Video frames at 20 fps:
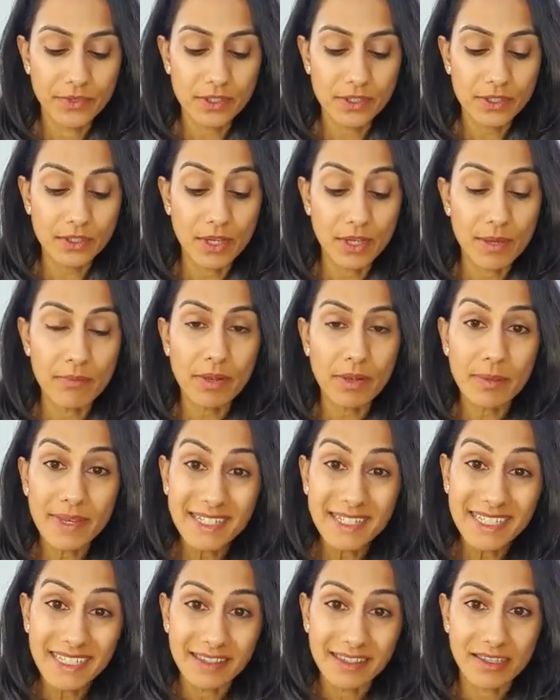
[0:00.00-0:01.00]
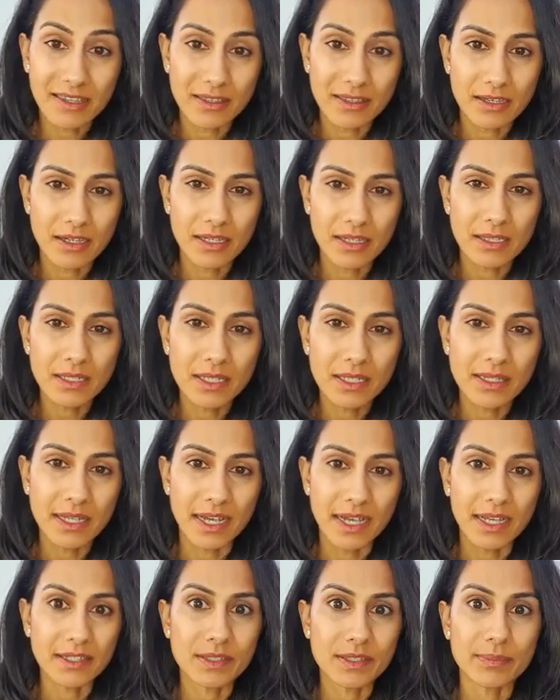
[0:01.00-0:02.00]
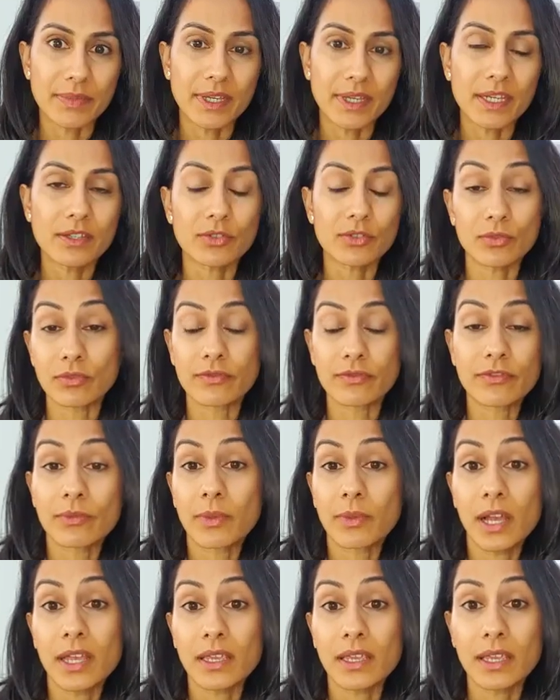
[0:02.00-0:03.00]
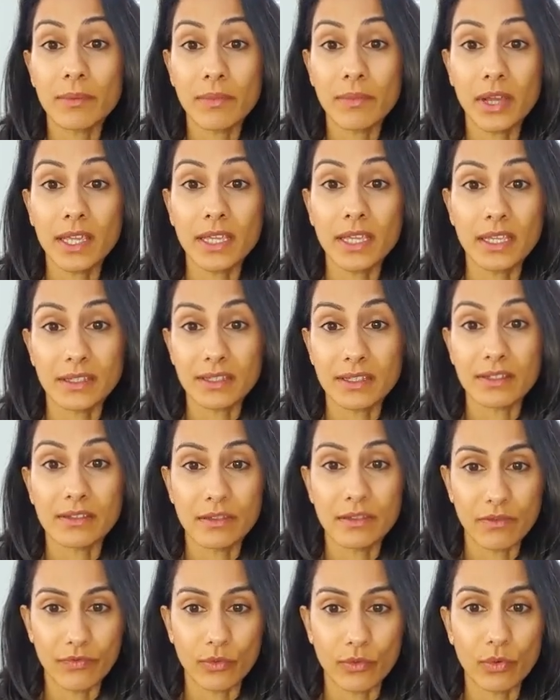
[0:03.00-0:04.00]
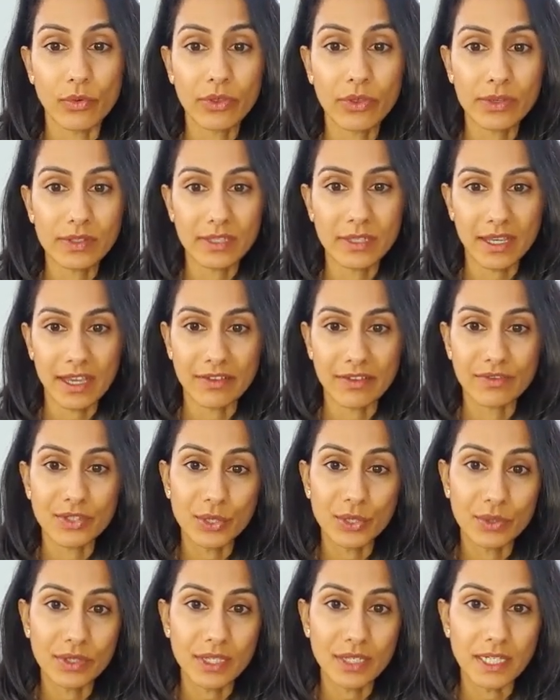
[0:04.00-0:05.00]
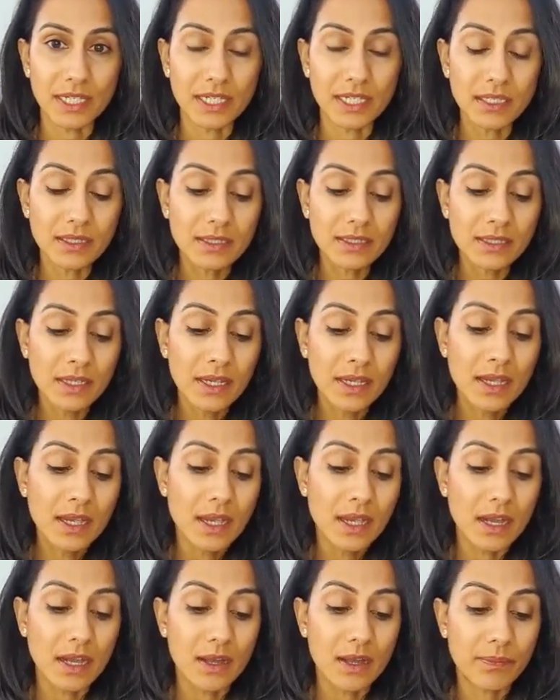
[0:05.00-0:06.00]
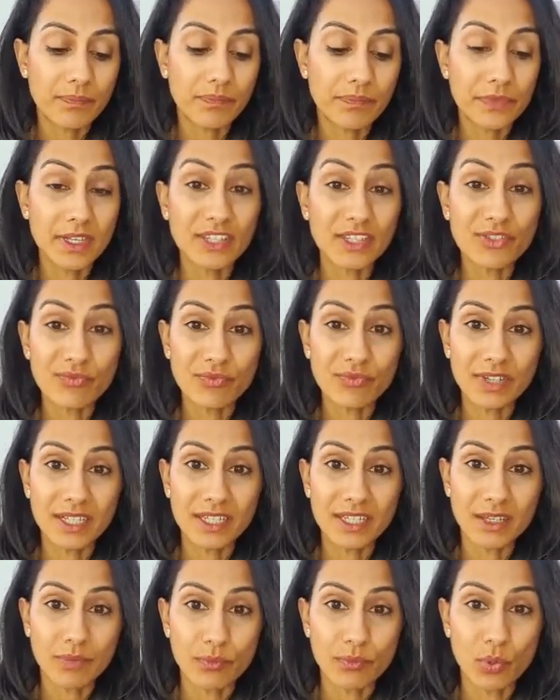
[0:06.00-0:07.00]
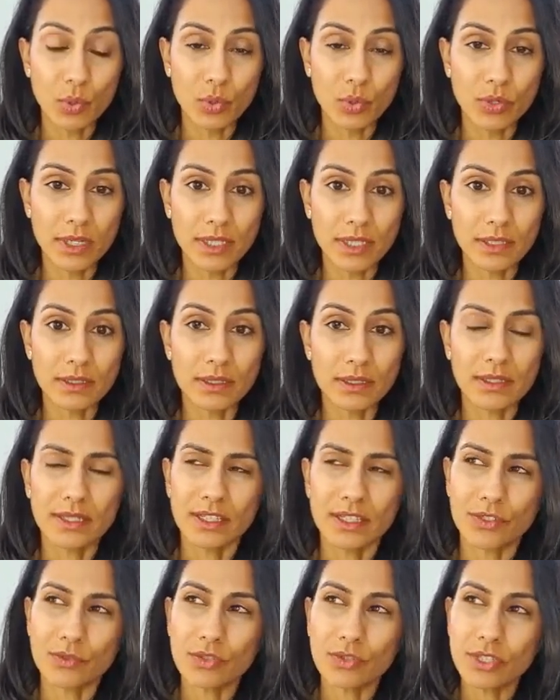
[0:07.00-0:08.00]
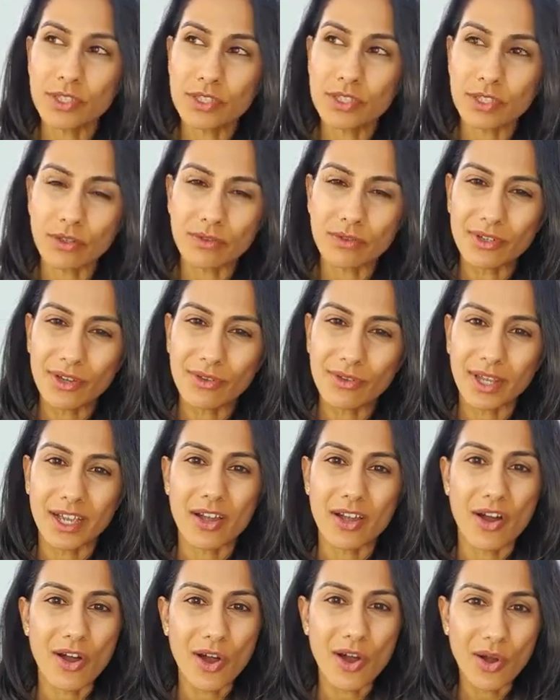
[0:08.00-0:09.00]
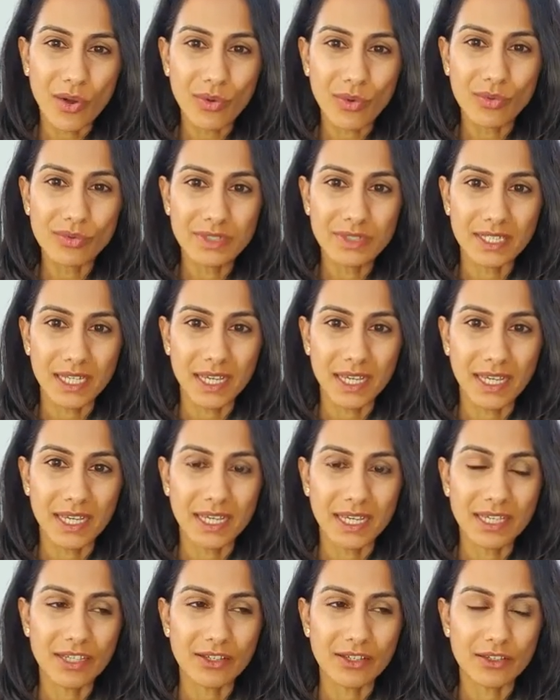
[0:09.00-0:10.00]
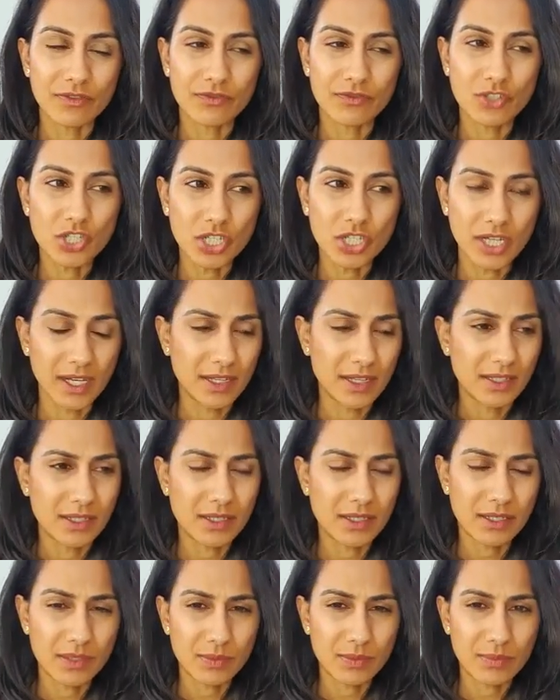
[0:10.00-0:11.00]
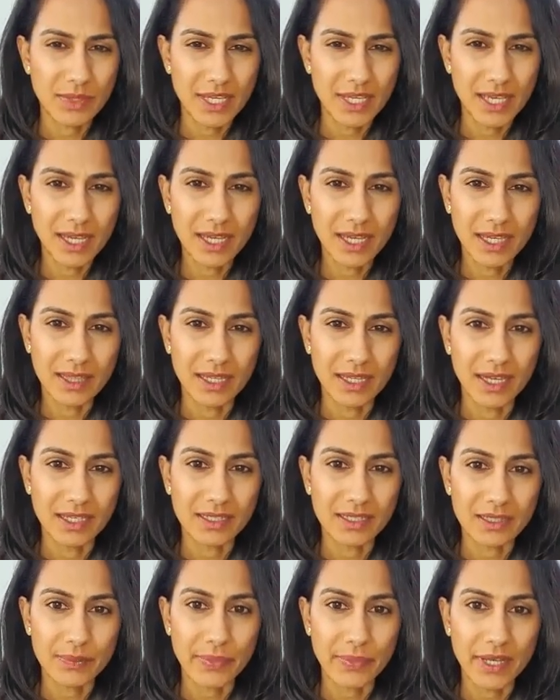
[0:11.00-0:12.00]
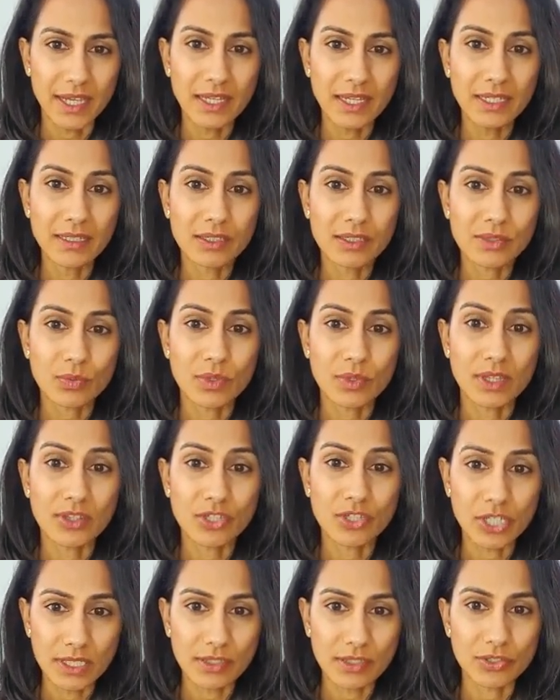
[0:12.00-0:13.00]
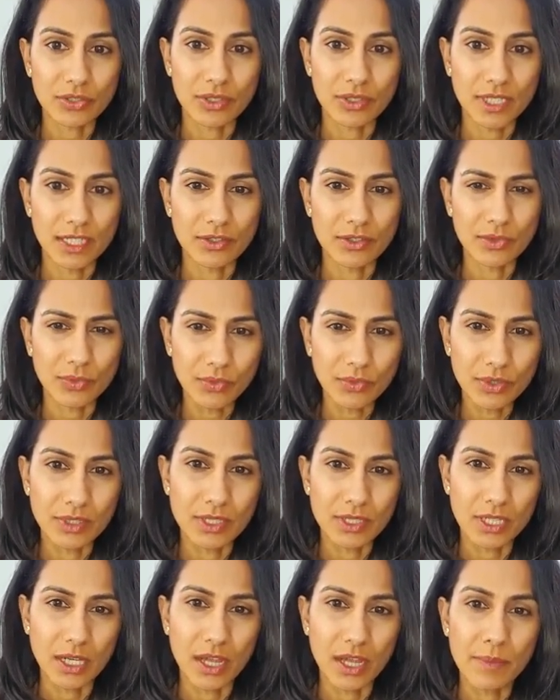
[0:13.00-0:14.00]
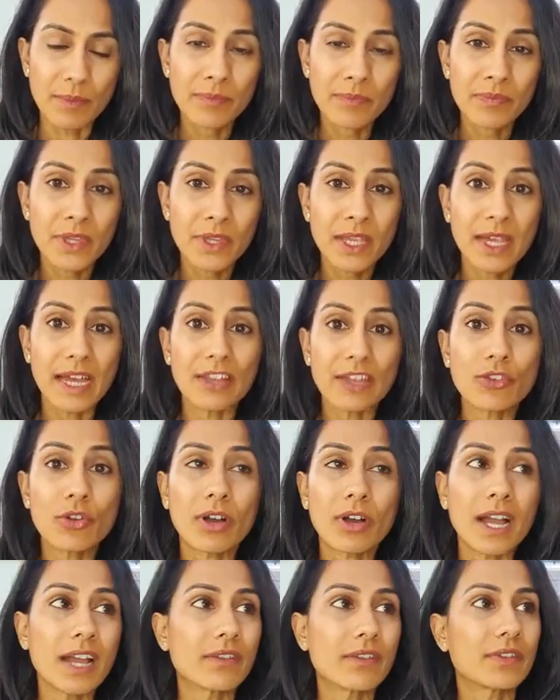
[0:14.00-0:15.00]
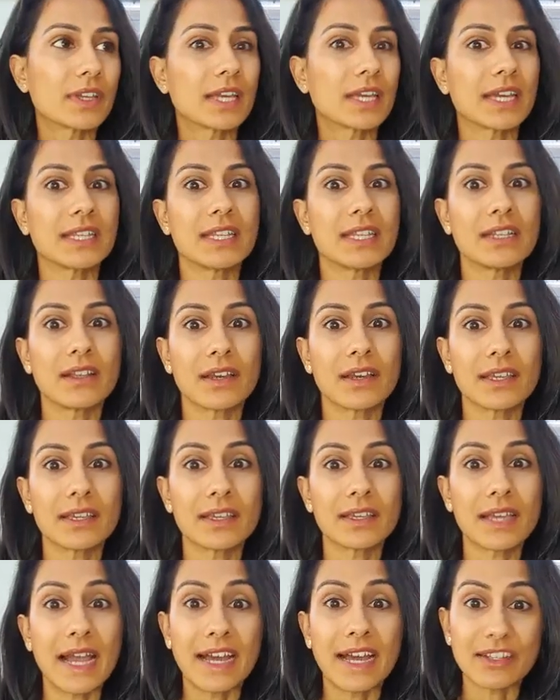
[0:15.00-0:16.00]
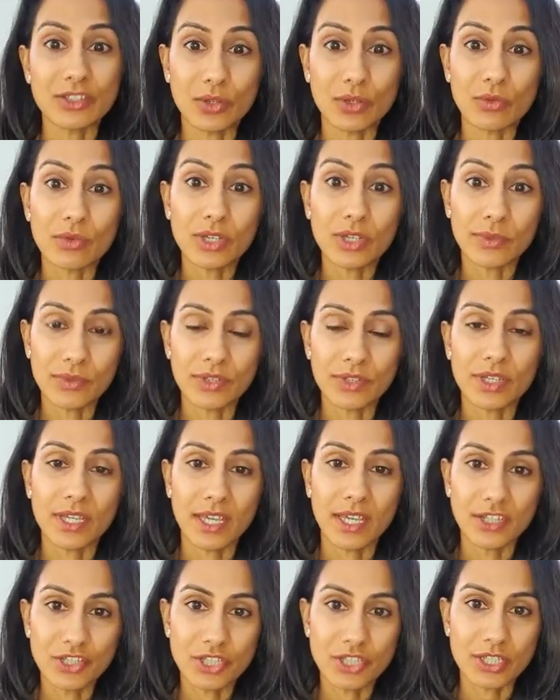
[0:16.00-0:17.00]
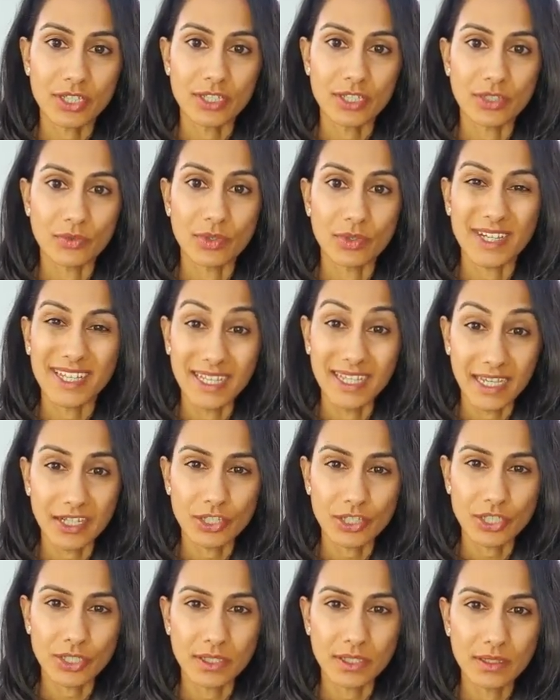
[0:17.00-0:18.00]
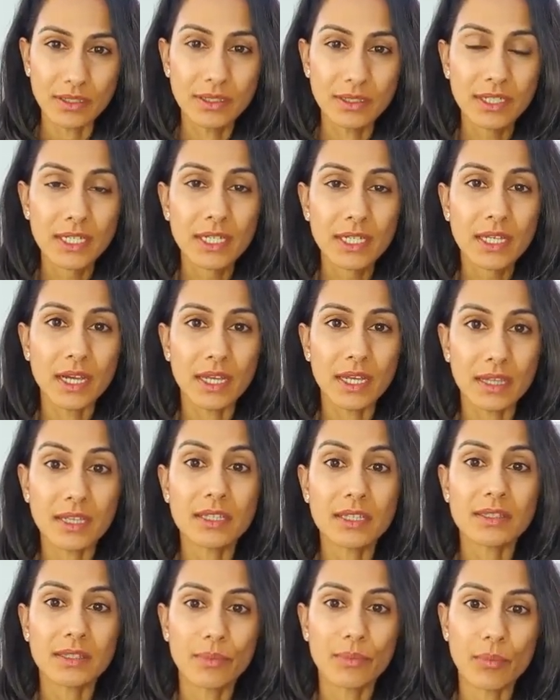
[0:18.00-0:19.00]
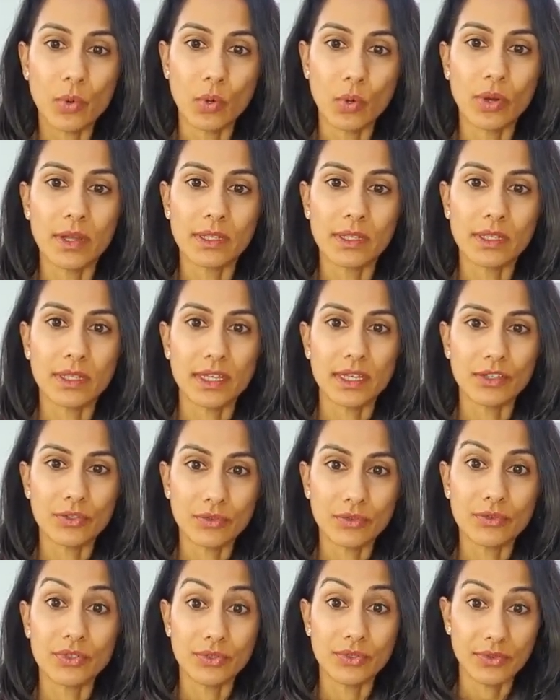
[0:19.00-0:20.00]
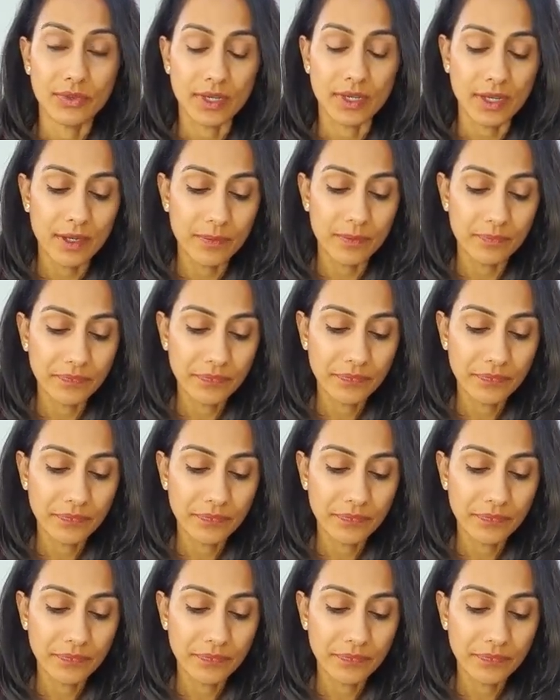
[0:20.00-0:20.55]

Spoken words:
So implementing the third in that aspect, or in my case it's the fourth because I have 2 kids, is really important. That you just don't go like a whole day of just being in that space with just your kids all the time and not having any like adult communication or connection. I think it's important that you do that.